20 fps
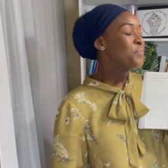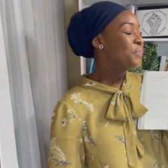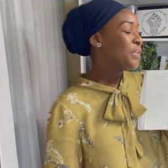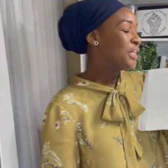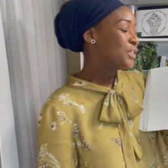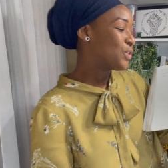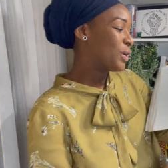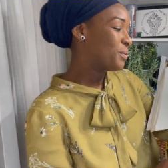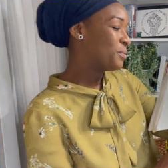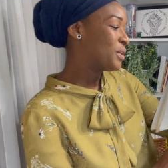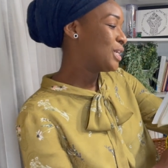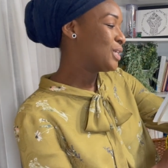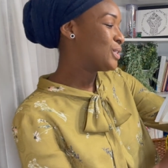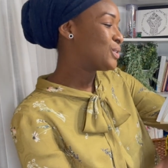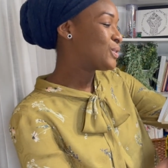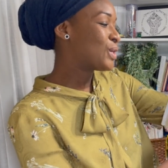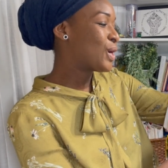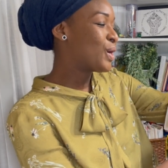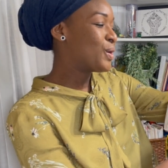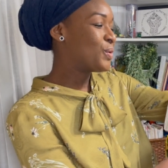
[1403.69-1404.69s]
So I'm going to
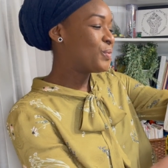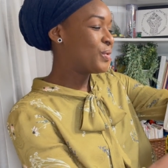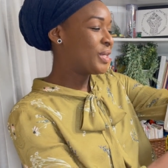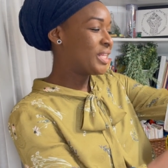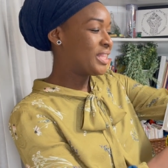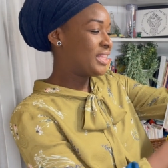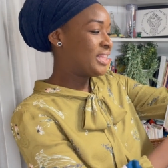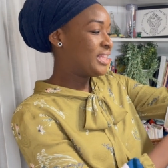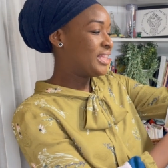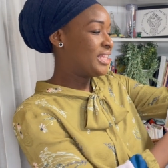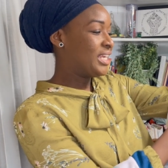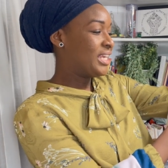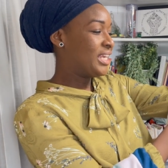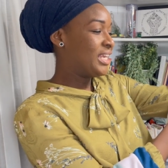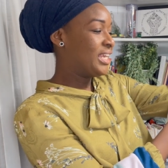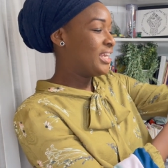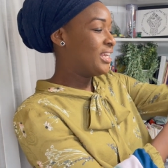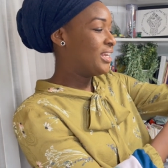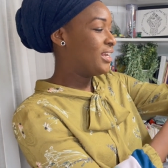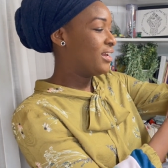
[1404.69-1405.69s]
start with
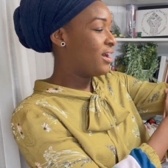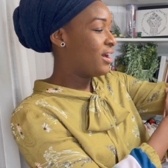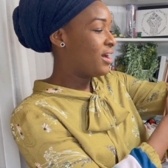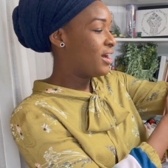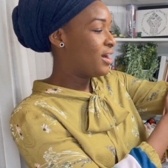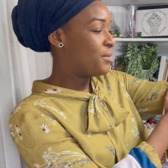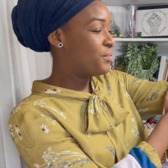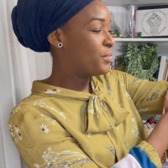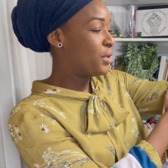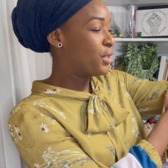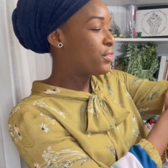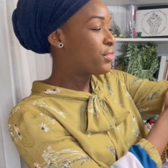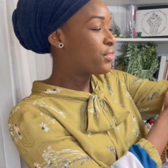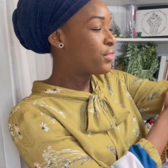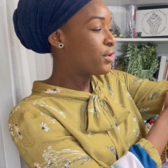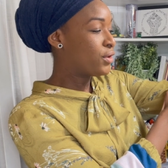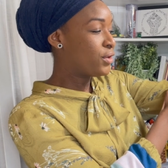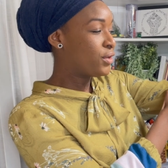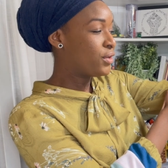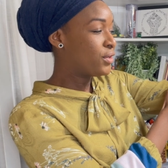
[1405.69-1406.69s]
the um,
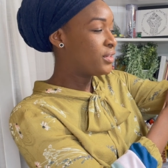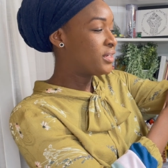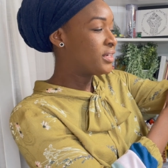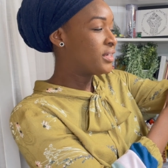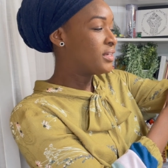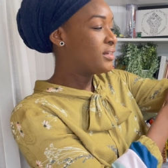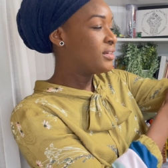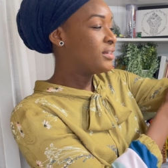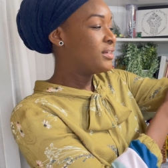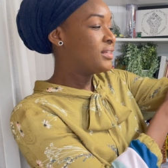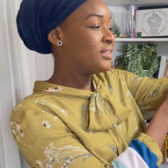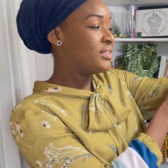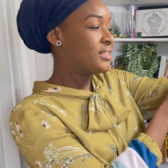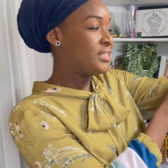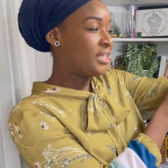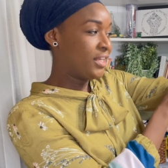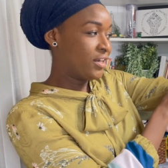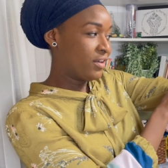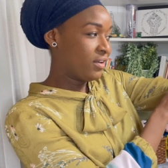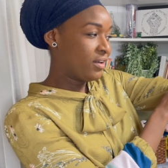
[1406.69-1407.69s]
third
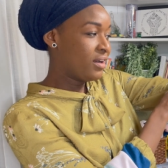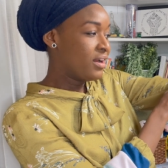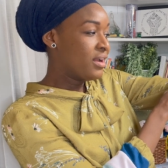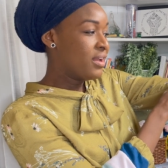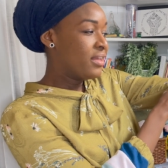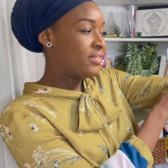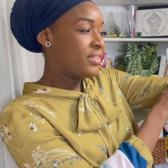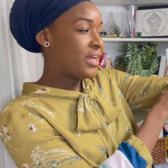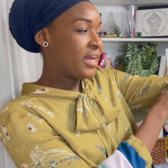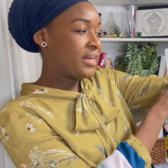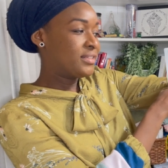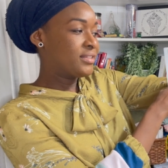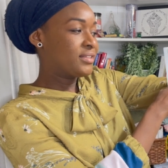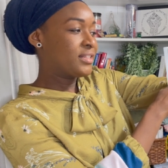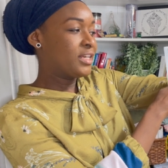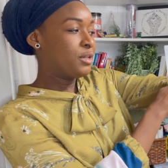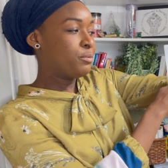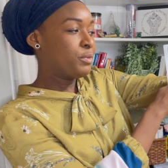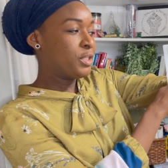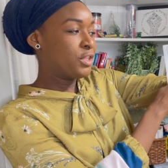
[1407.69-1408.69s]
tier. That is
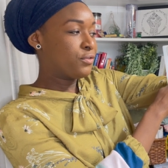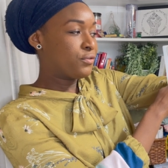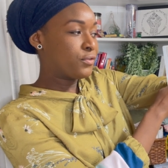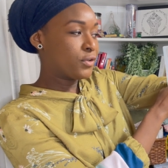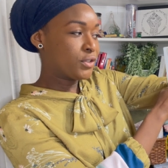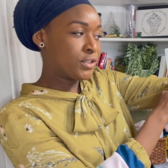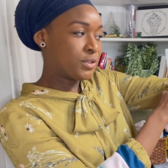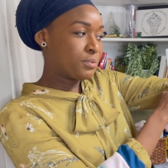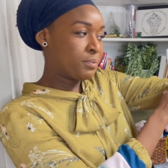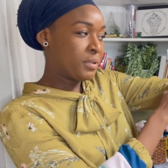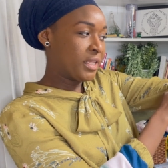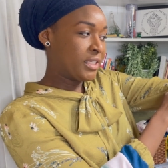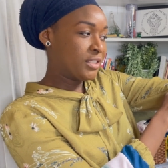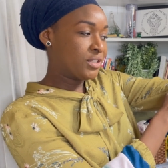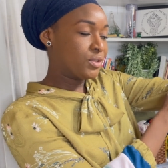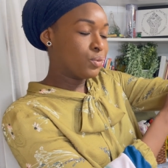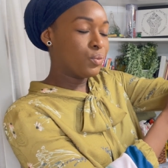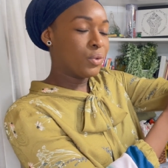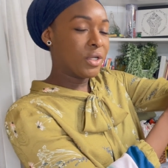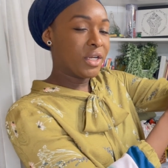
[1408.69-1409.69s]
going to be the first
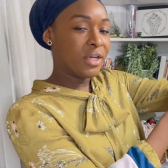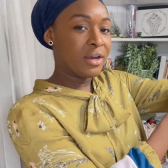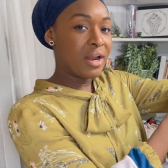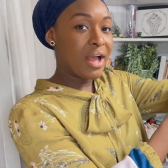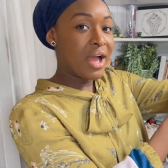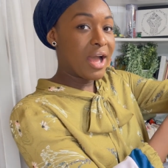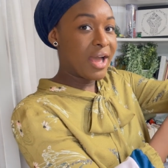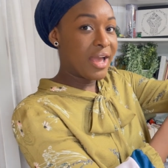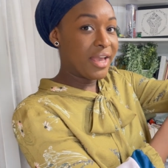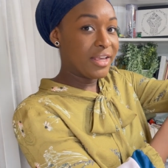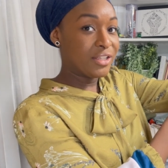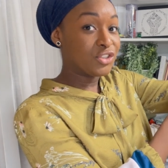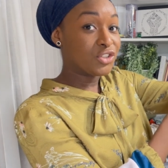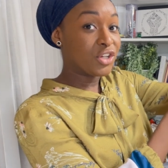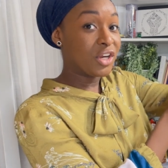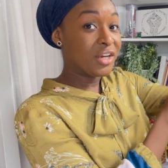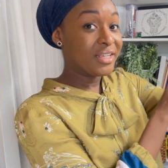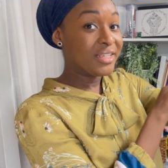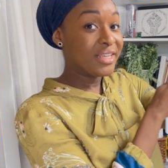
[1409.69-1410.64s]
place where I start